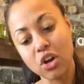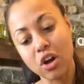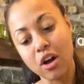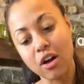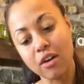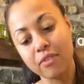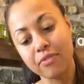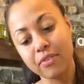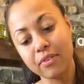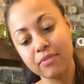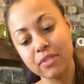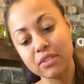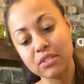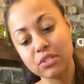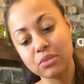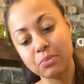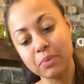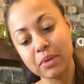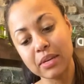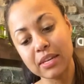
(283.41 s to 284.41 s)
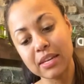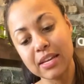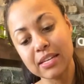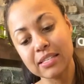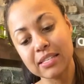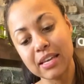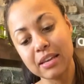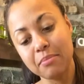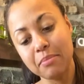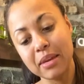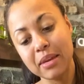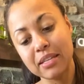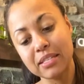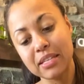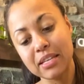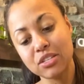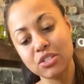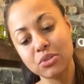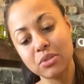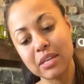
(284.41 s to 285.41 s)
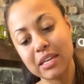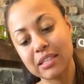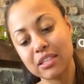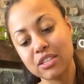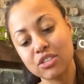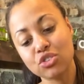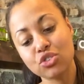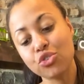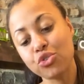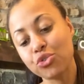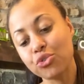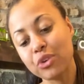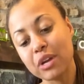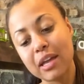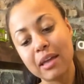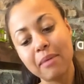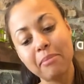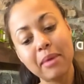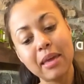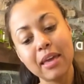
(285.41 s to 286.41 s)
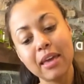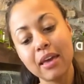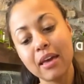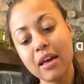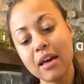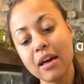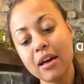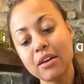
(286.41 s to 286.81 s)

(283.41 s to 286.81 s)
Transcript: off of the sweetness and makes it into like this creamy,